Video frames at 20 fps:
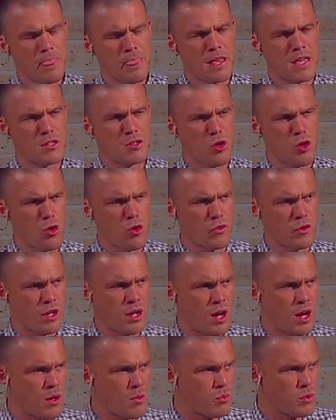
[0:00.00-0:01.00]
is
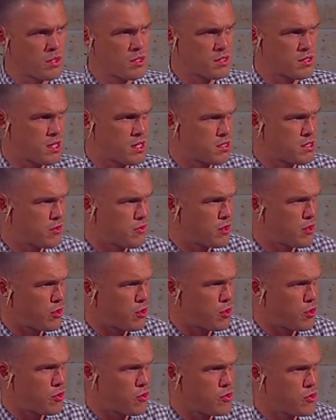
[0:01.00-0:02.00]
overcome with a sense of
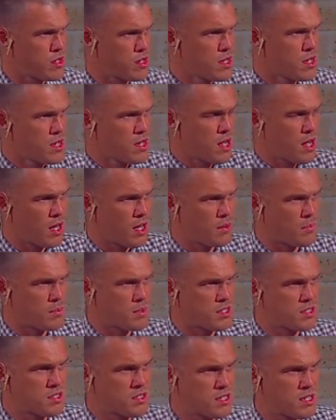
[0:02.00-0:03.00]
their own
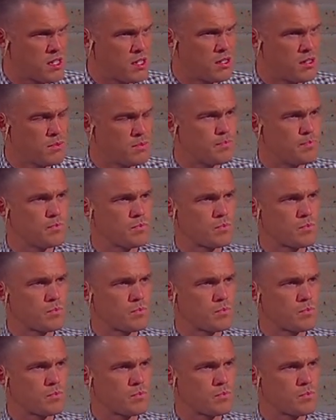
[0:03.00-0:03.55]
sin.